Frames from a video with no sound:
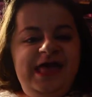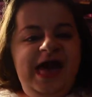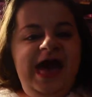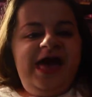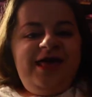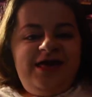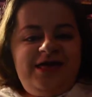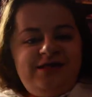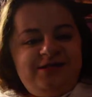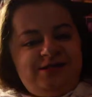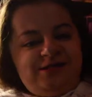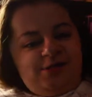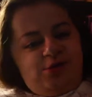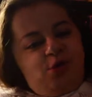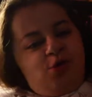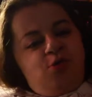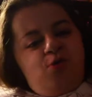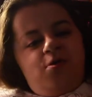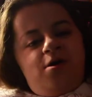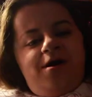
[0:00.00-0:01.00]
Hi guys,
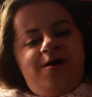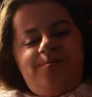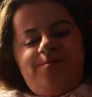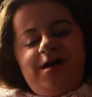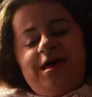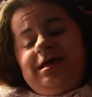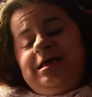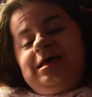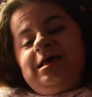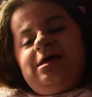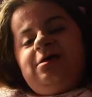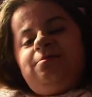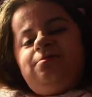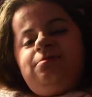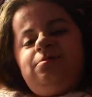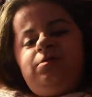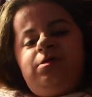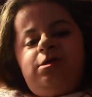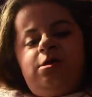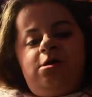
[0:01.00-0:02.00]
so I'm back
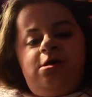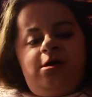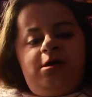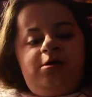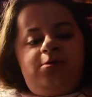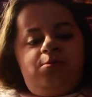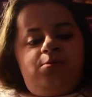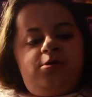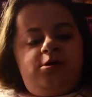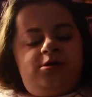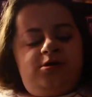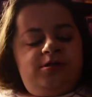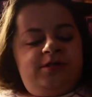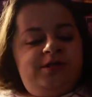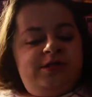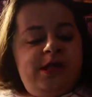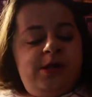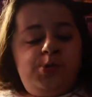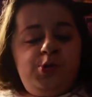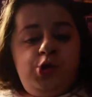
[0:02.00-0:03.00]
again, wearing the
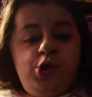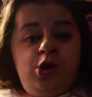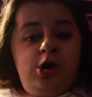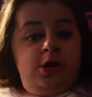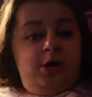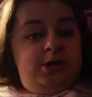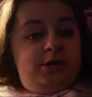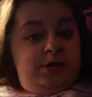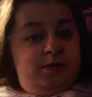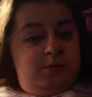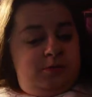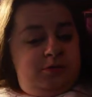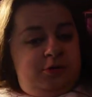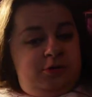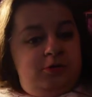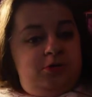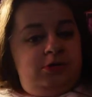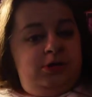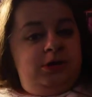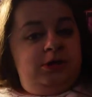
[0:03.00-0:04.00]
same shirt because I'm
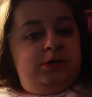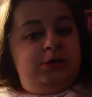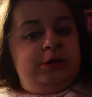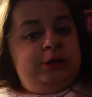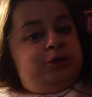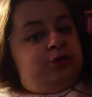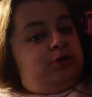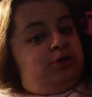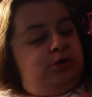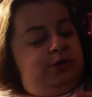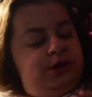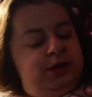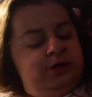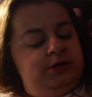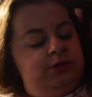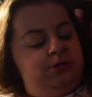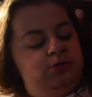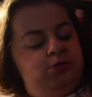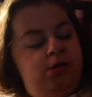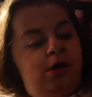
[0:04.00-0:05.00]
recording this two
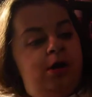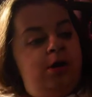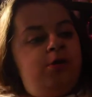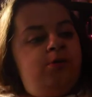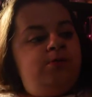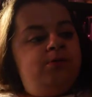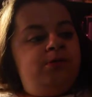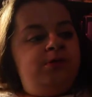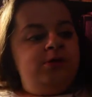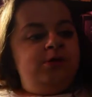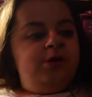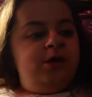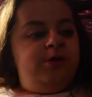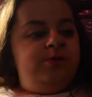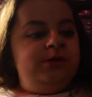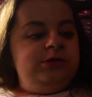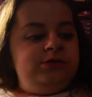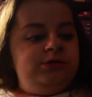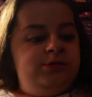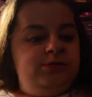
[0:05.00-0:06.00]
days in a row. I
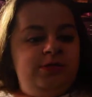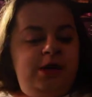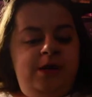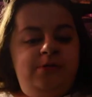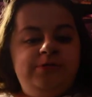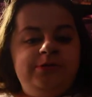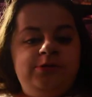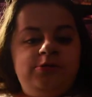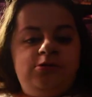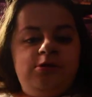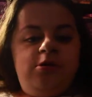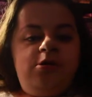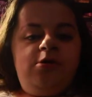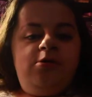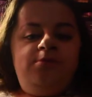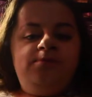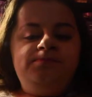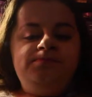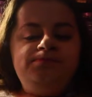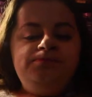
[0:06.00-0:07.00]
mean, two times in a
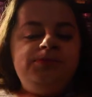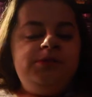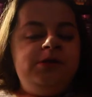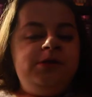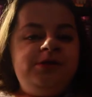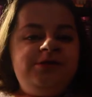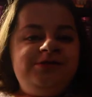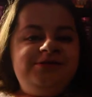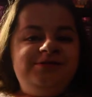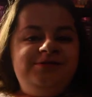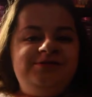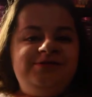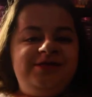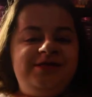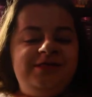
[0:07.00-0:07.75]
row.